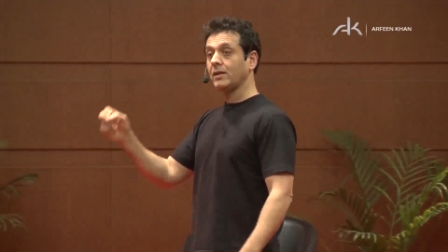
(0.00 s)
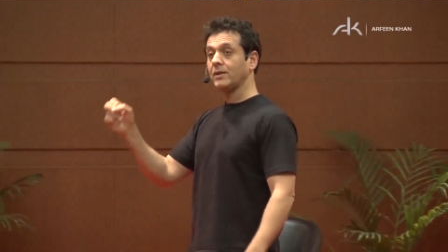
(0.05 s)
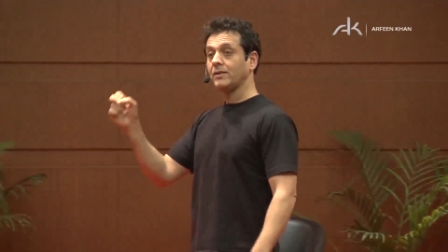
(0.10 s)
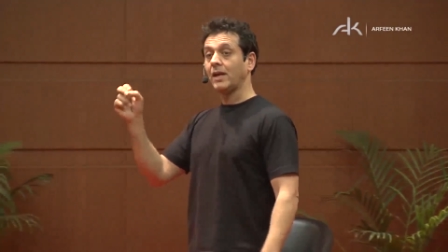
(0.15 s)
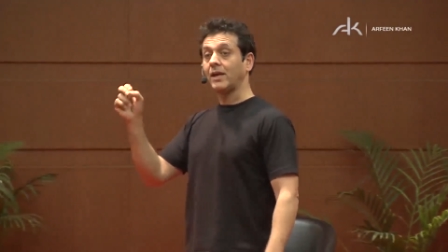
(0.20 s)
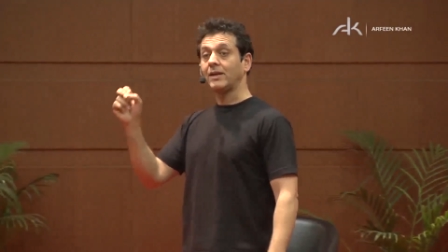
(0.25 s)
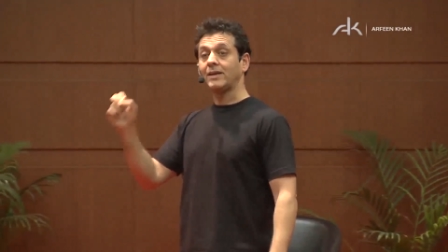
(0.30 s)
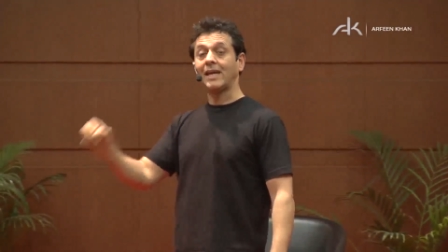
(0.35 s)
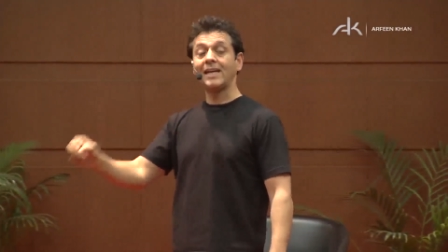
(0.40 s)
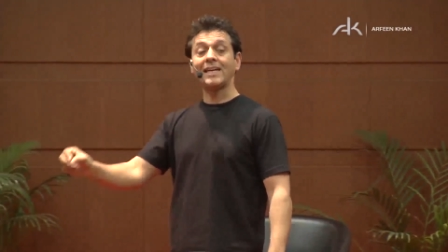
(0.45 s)

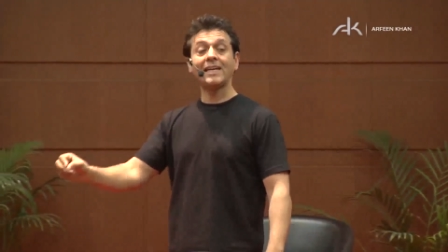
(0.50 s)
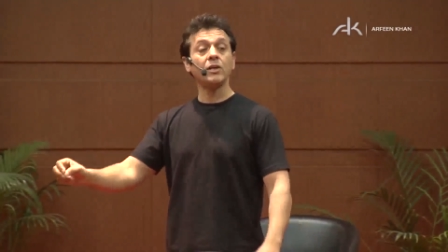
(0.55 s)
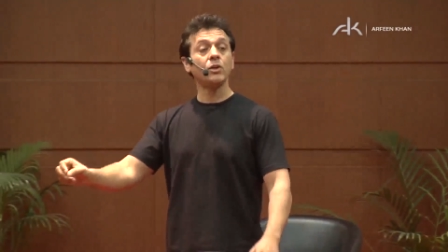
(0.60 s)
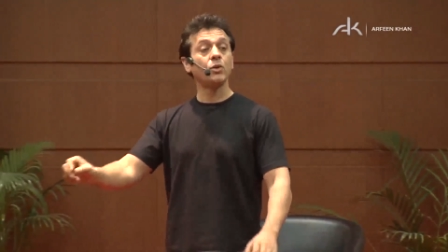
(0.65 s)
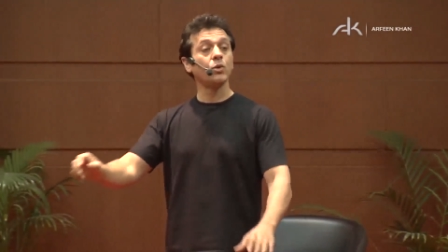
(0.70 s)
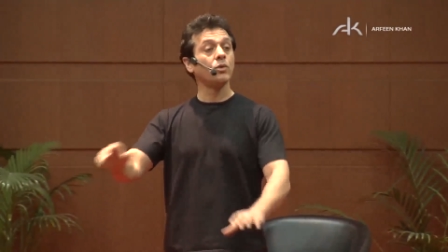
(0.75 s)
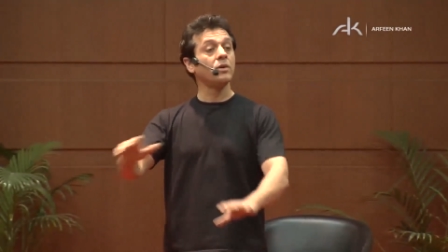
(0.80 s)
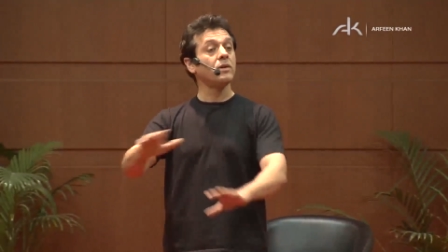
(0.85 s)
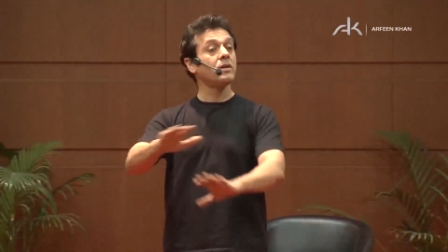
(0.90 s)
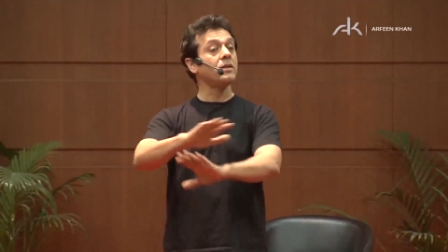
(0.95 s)
that they can
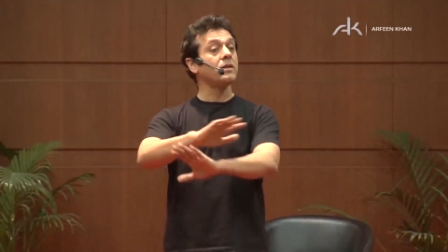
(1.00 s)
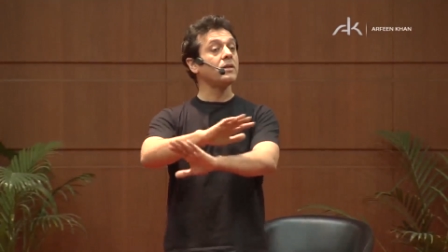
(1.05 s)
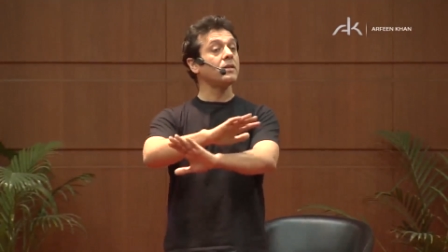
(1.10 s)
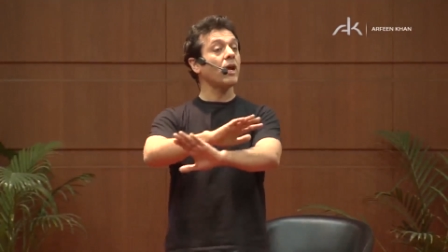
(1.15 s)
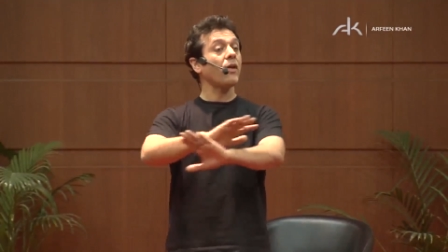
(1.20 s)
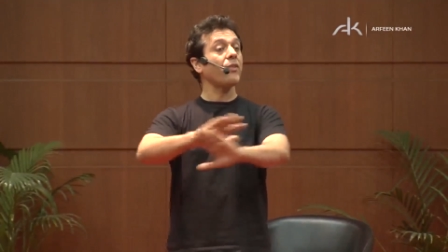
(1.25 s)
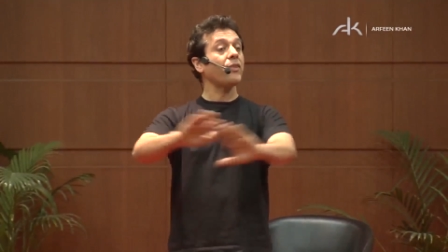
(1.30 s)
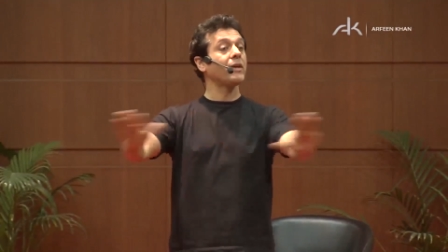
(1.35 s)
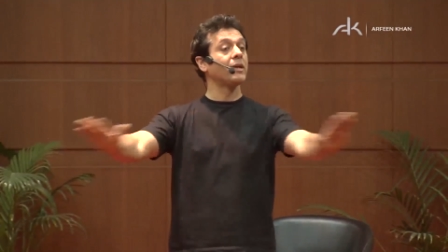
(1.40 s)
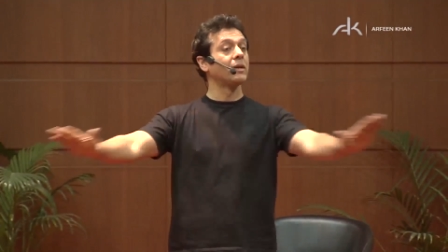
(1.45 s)
do
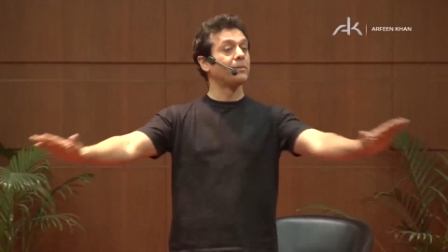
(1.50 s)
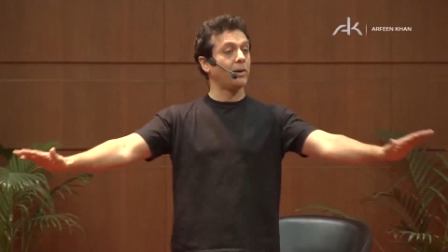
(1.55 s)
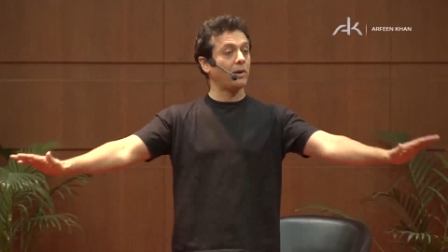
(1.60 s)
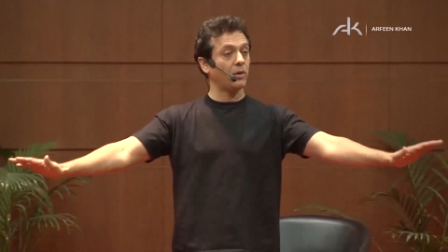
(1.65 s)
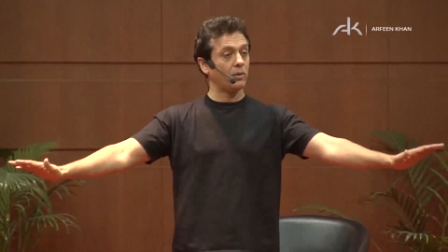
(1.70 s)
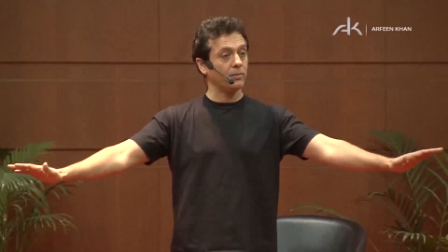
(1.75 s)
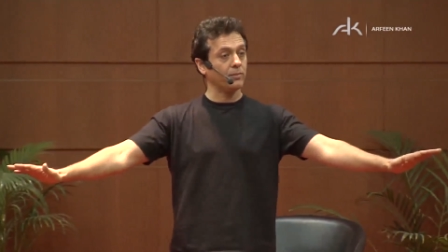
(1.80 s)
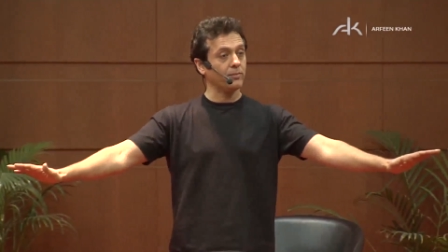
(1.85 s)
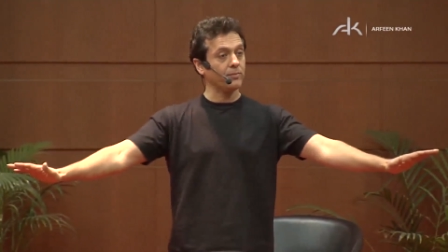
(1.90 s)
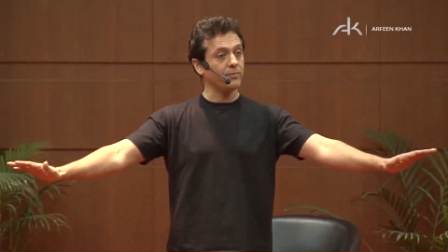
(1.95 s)
nothing
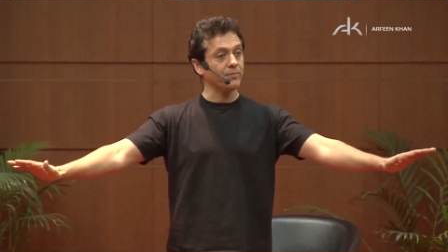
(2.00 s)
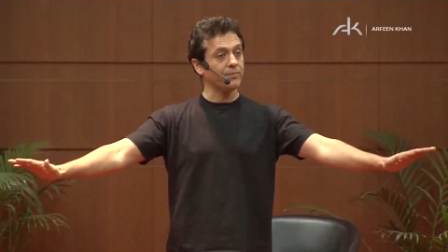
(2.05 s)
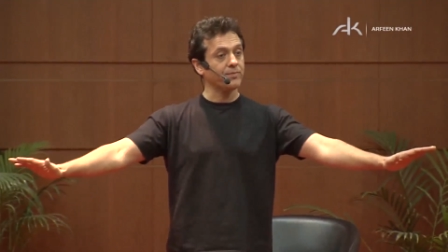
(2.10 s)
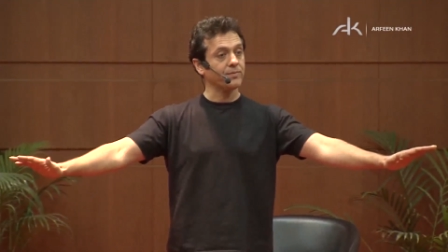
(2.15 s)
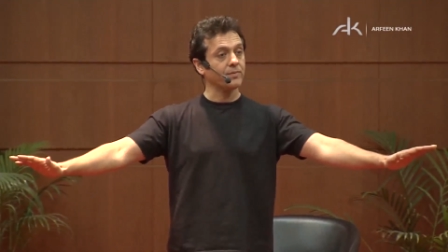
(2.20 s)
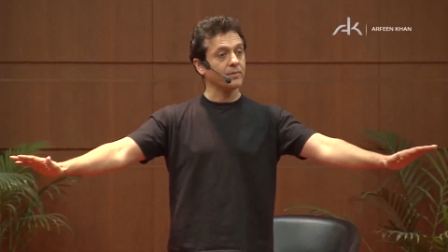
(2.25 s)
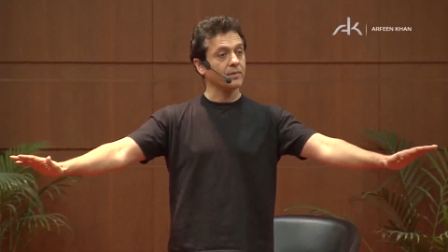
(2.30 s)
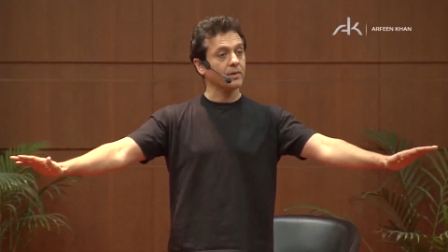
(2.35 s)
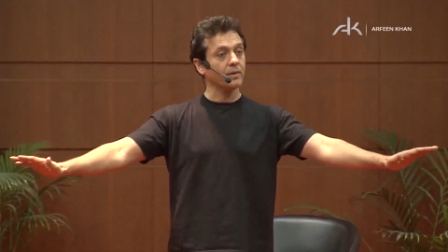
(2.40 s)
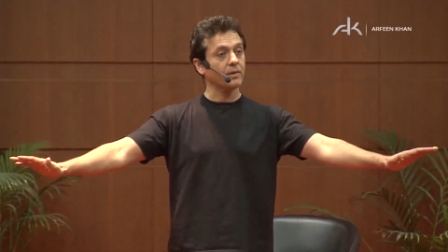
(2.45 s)
about.
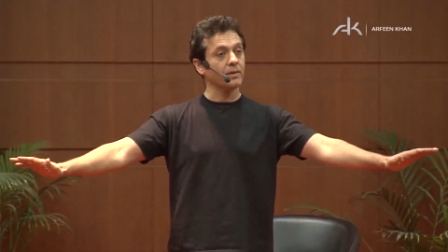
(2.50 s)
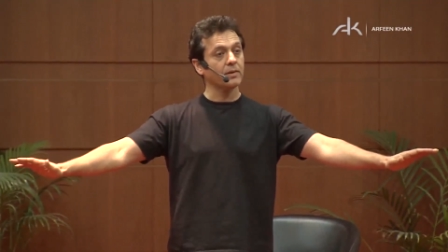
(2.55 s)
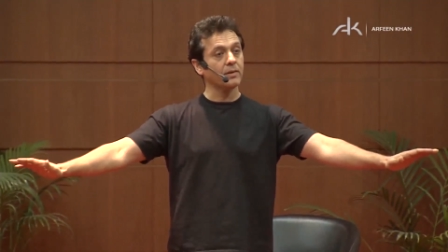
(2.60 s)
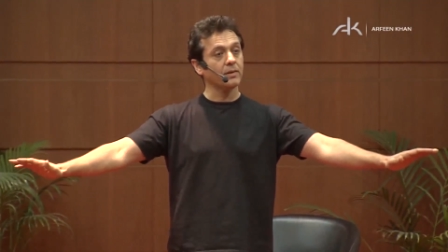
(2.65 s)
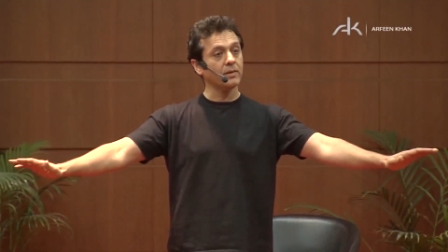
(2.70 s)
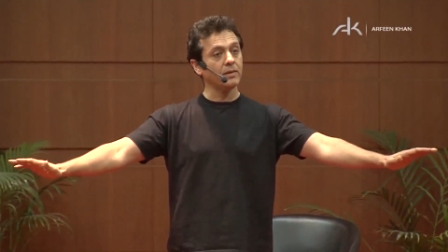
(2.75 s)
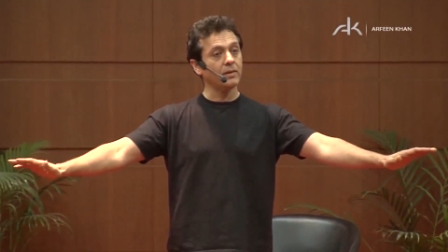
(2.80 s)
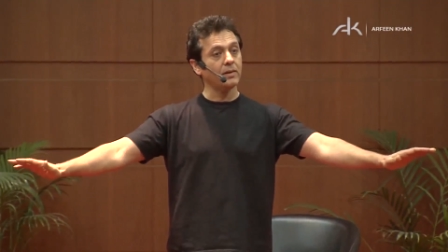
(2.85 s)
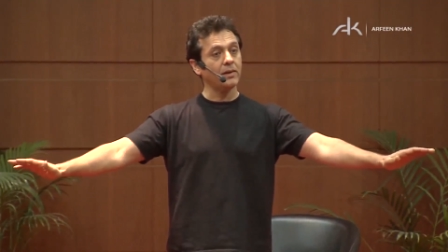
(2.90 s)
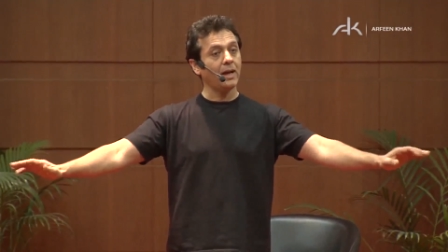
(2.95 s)

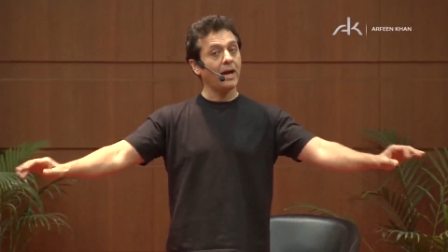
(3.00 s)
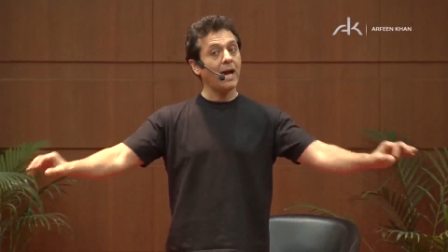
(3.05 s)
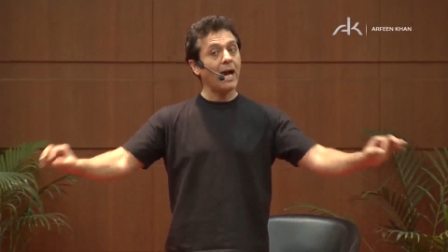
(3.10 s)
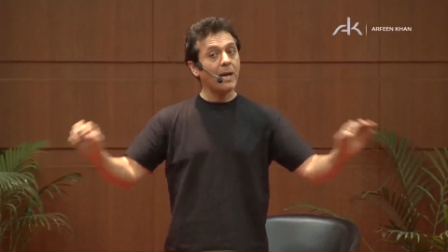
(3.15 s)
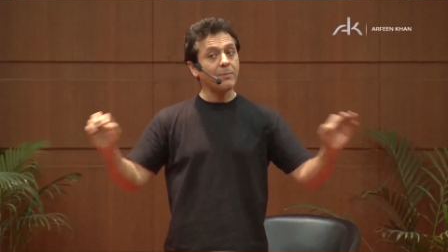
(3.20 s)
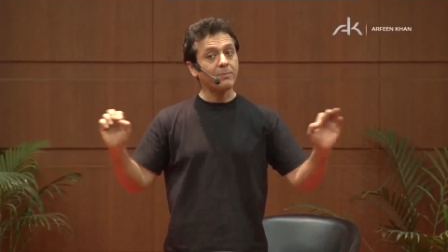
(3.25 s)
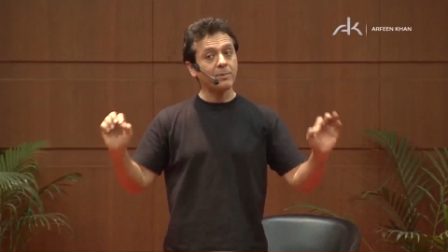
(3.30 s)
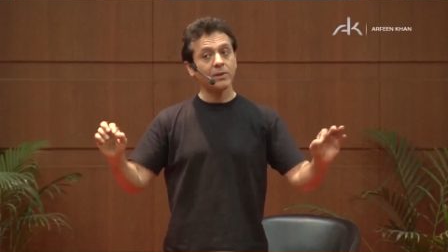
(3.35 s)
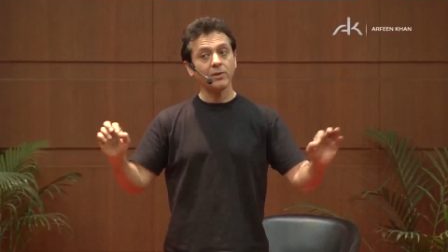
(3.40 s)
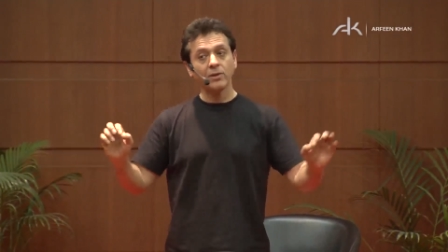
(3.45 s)

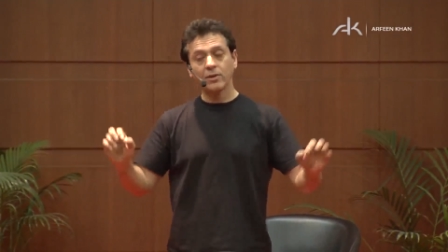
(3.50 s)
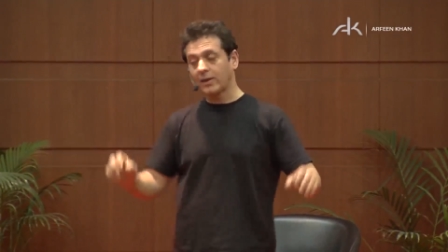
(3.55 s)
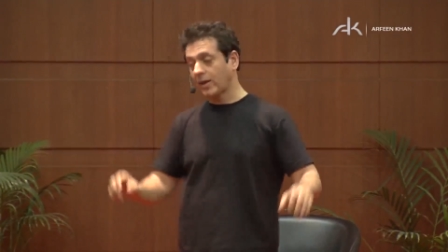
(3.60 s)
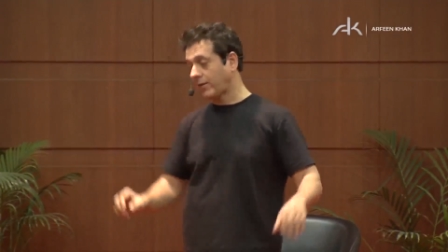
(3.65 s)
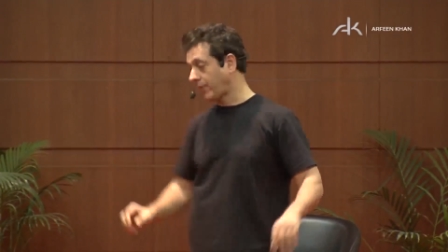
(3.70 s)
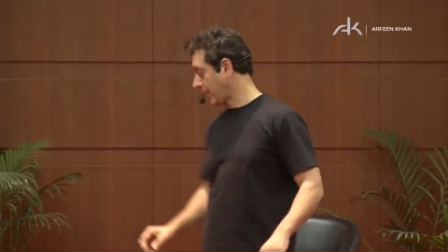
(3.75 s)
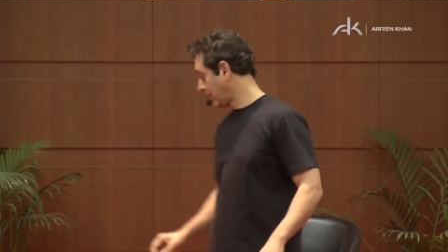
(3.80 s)
Absolutely nothing.